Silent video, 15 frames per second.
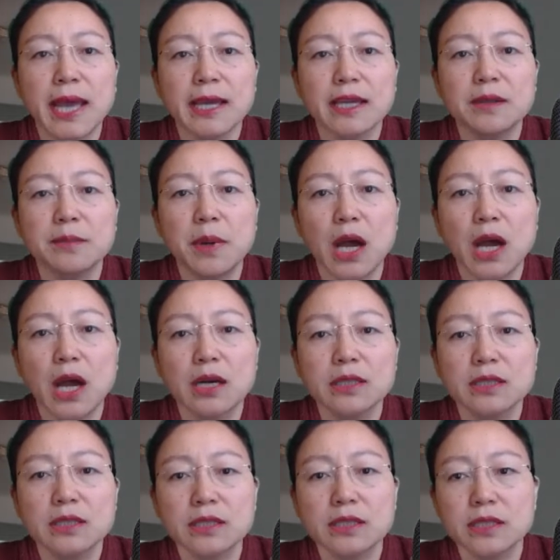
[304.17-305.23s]

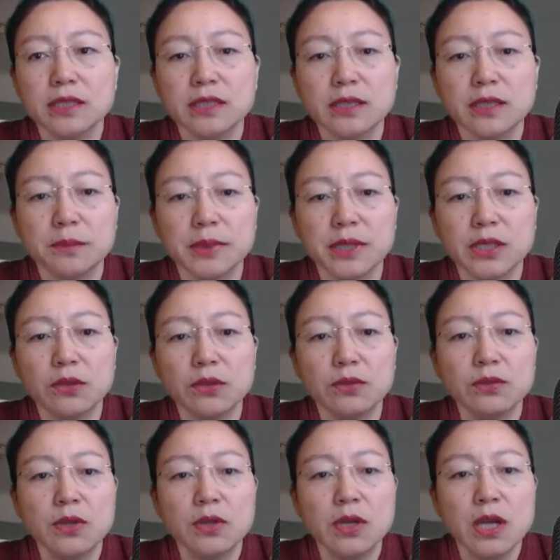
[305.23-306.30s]
box in the middle,
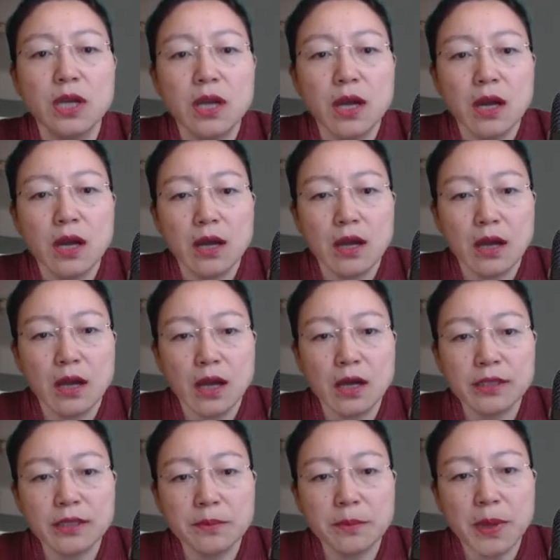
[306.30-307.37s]
on
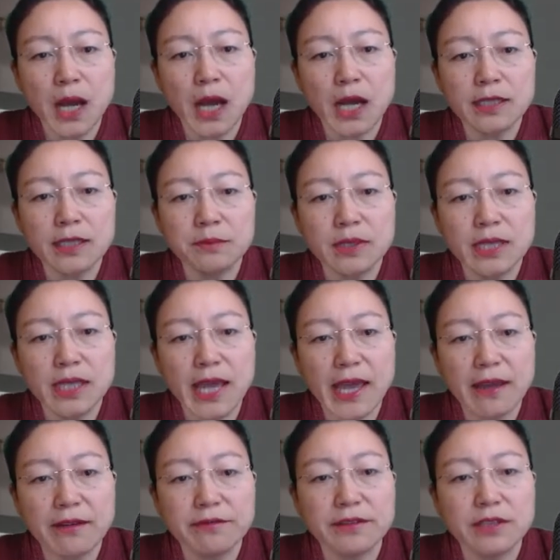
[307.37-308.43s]
the bottom
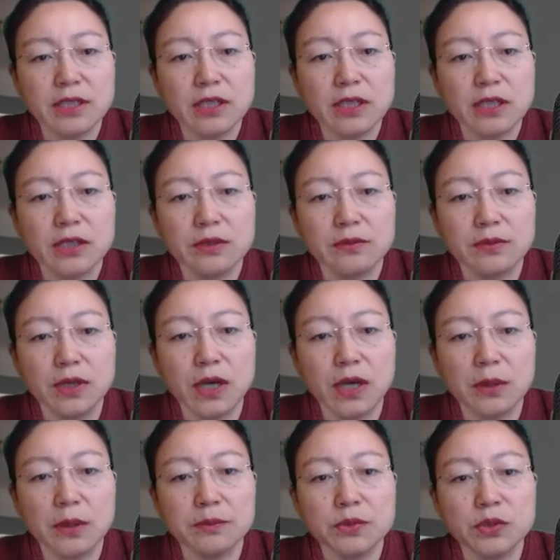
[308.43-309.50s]
left,
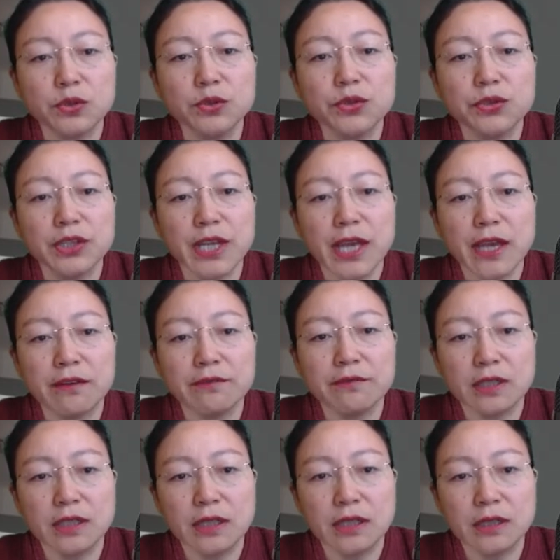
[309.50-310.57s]
you should have
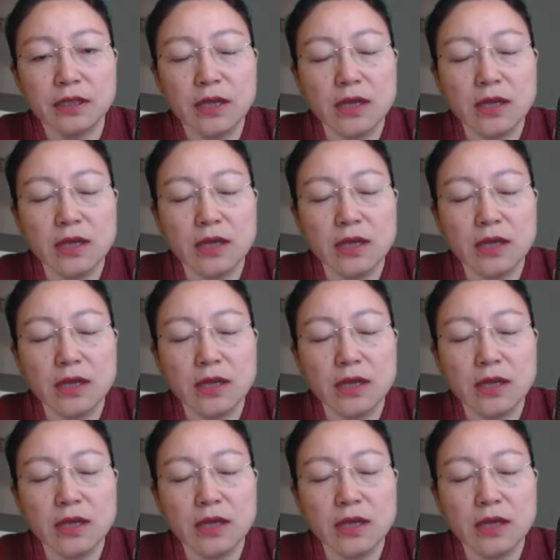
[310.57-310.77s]
a